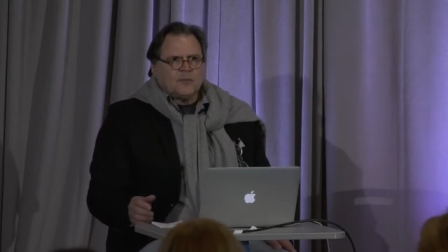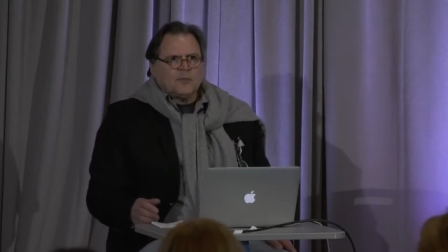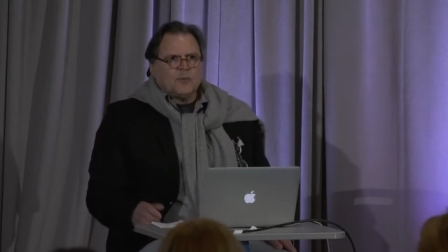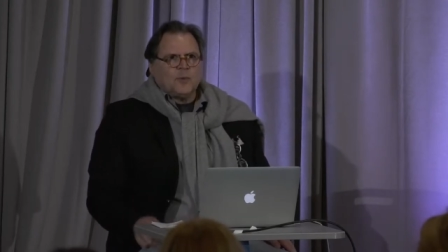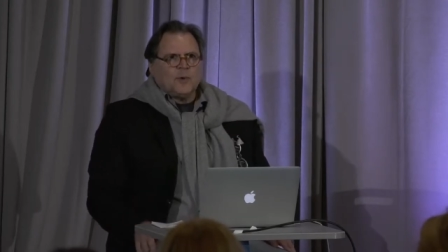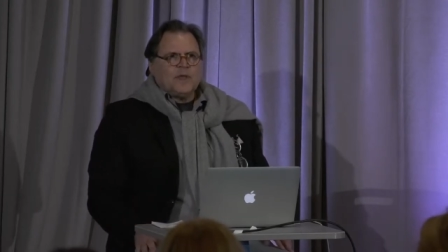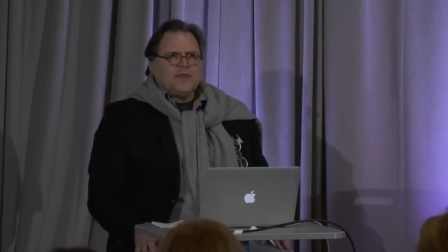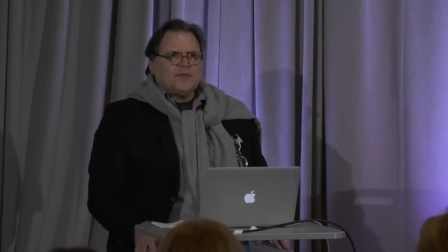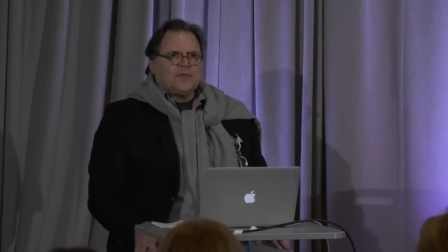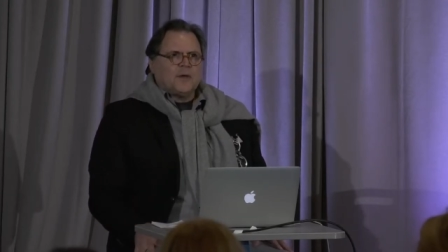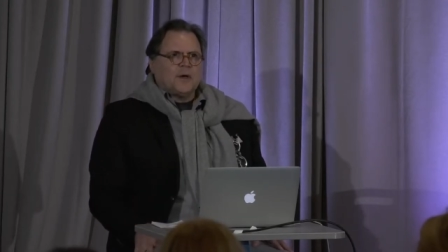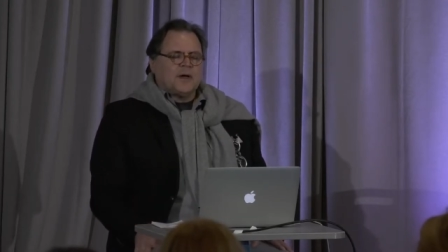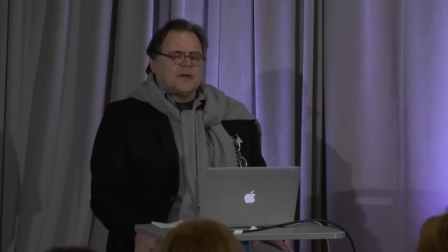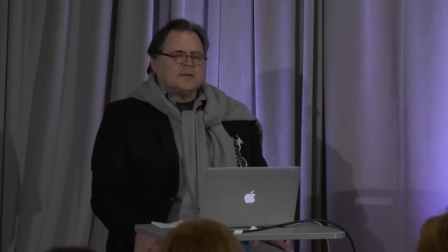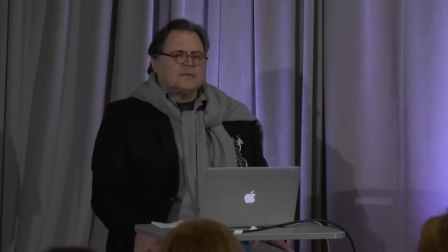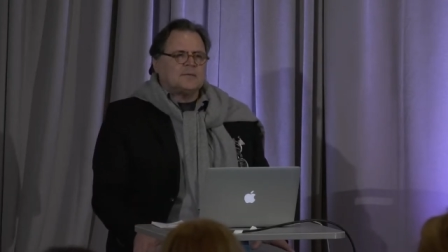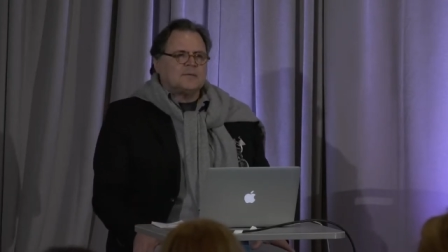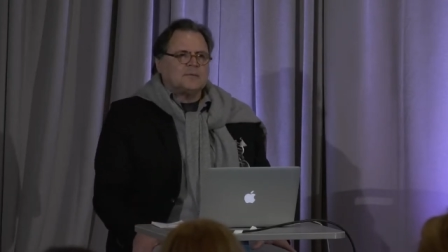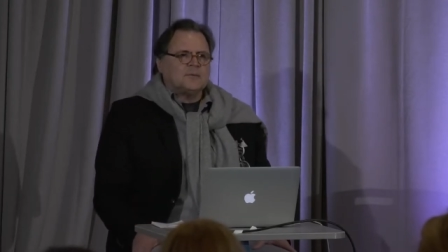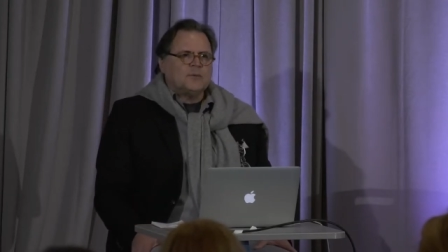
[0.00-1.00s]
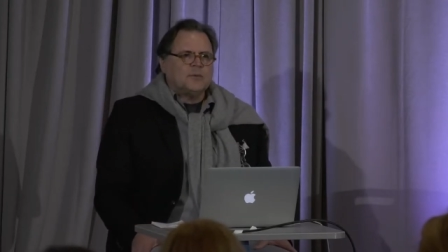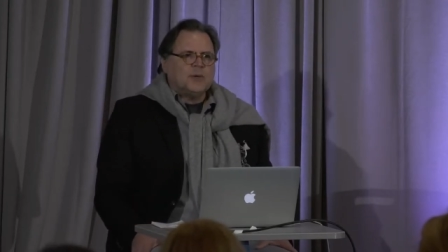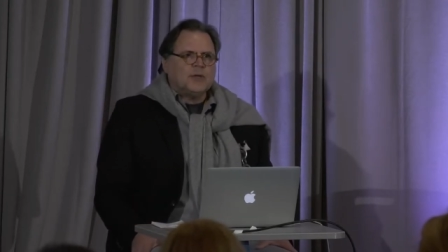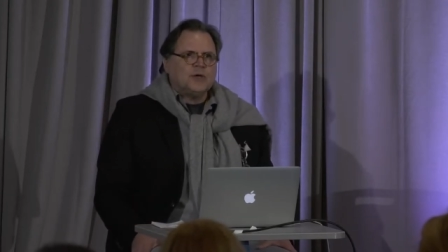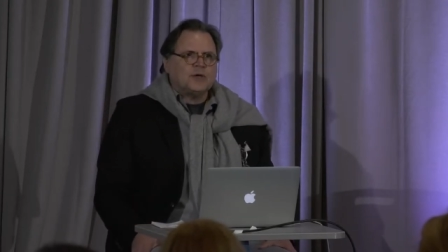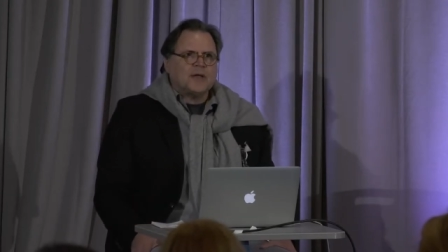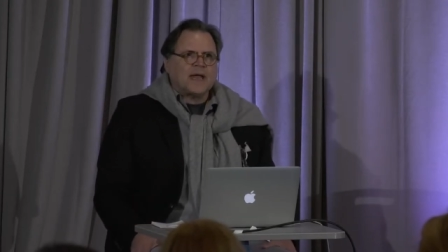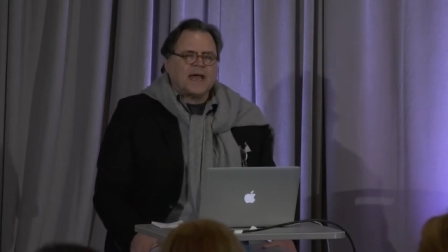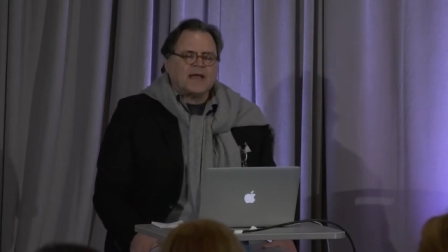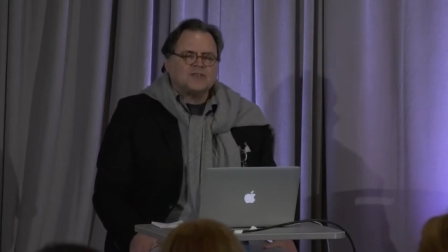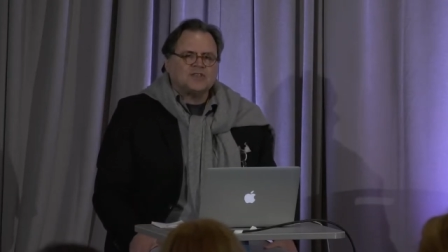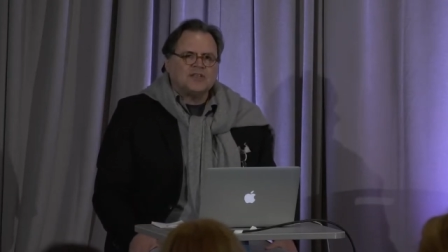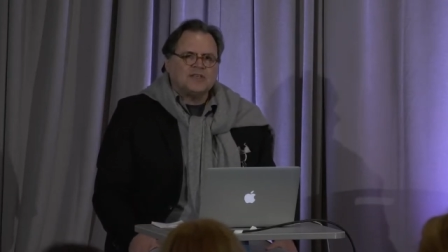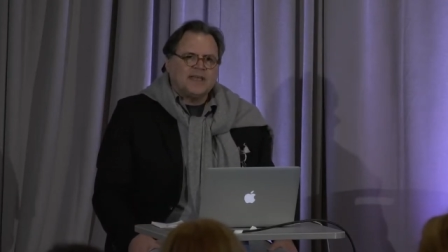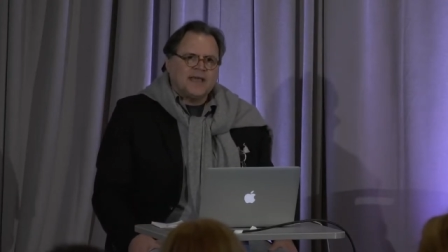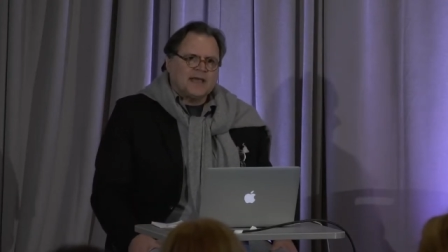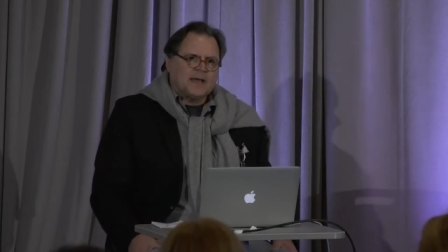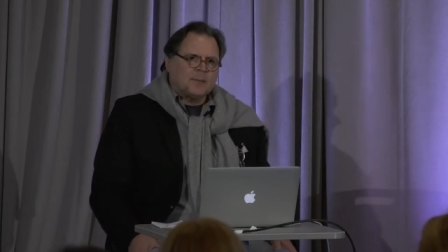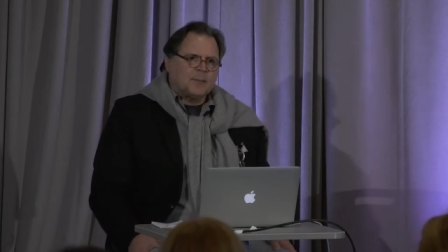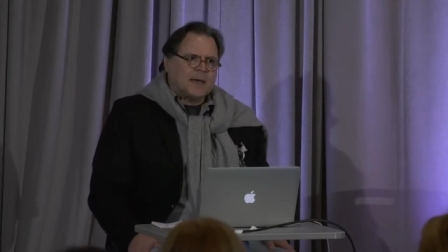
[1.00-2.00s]
we thought we could actually
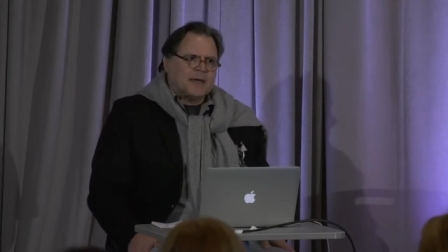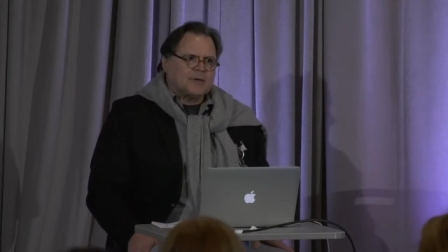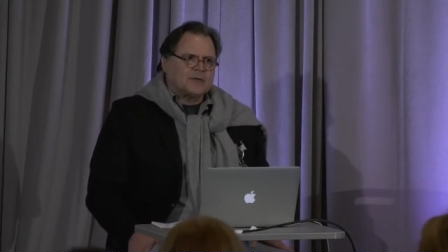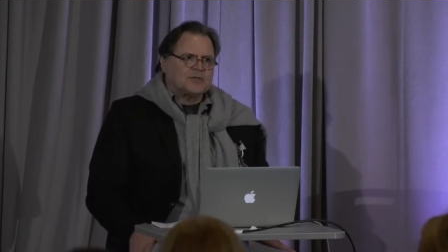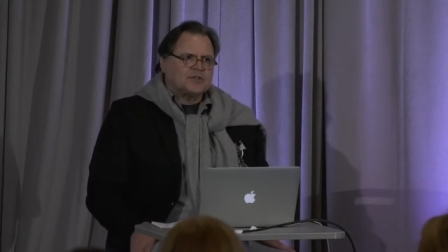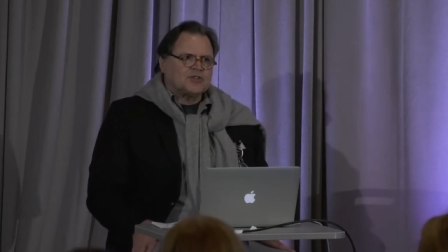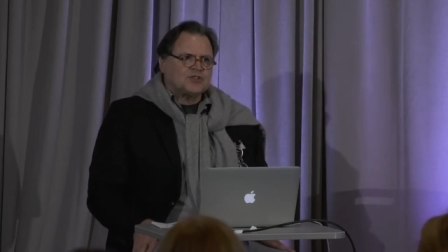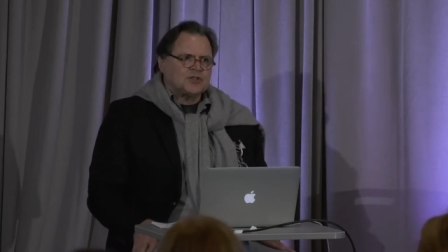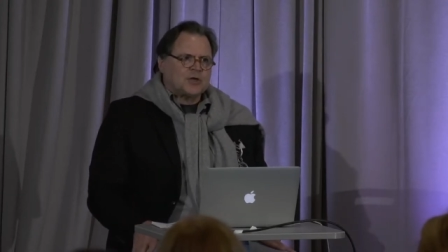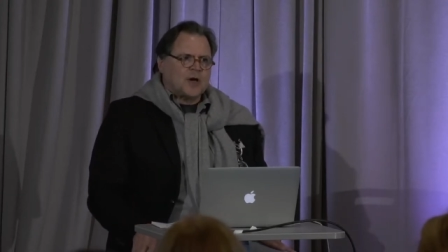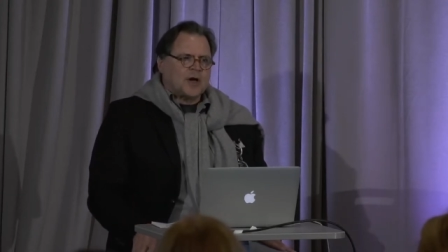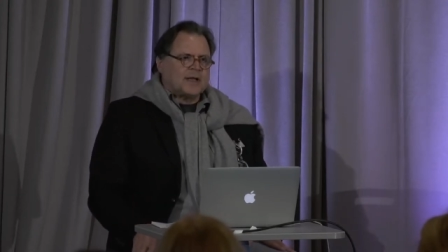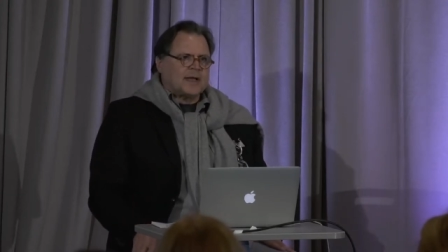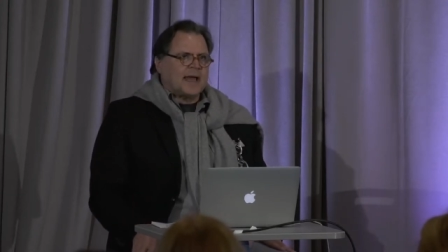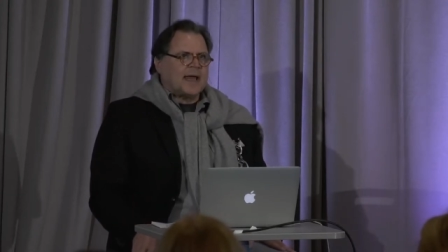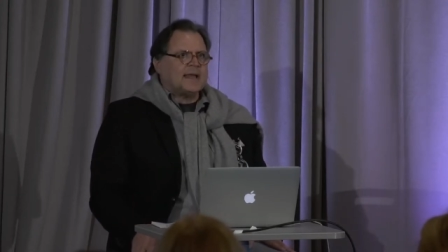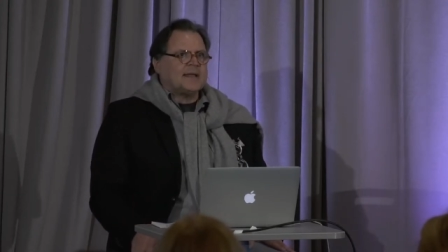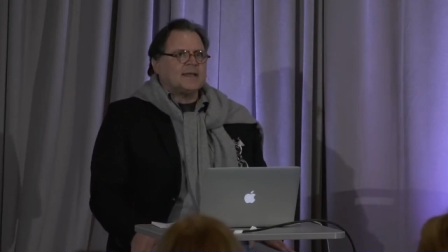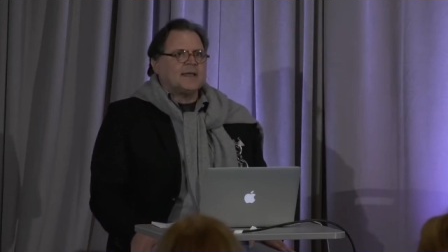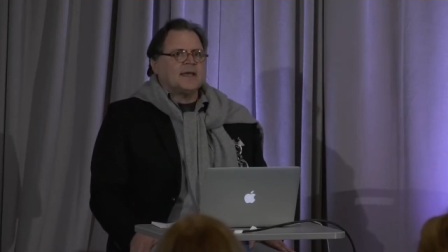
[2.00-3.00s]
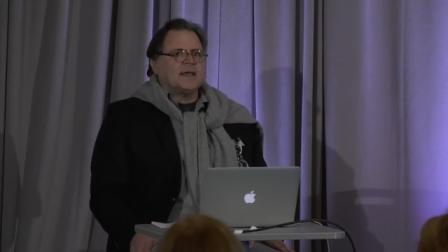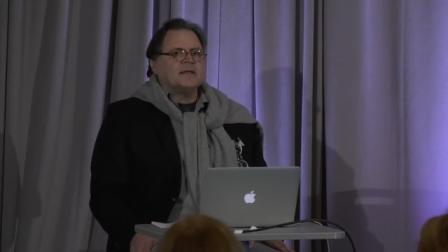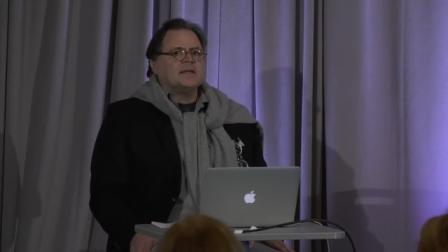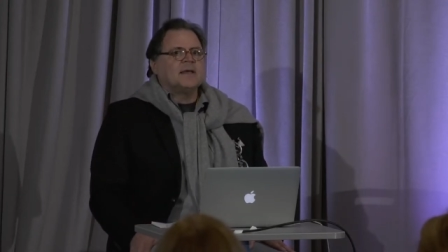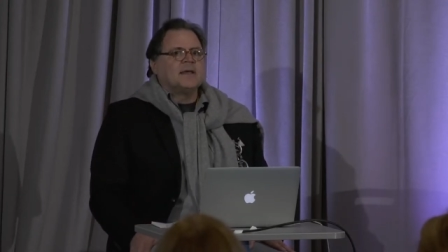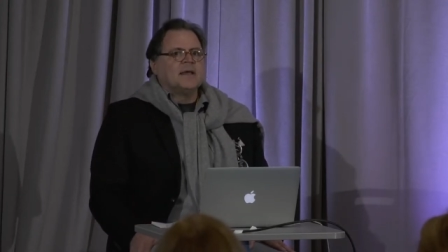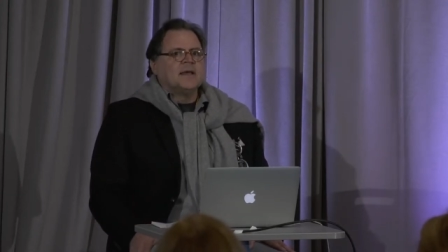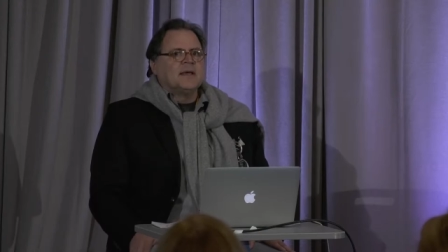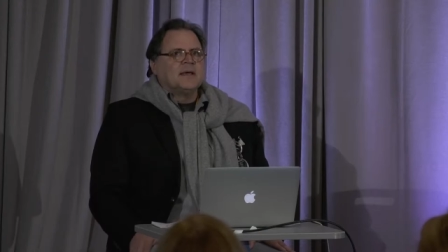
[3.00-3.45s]
take a better shot at it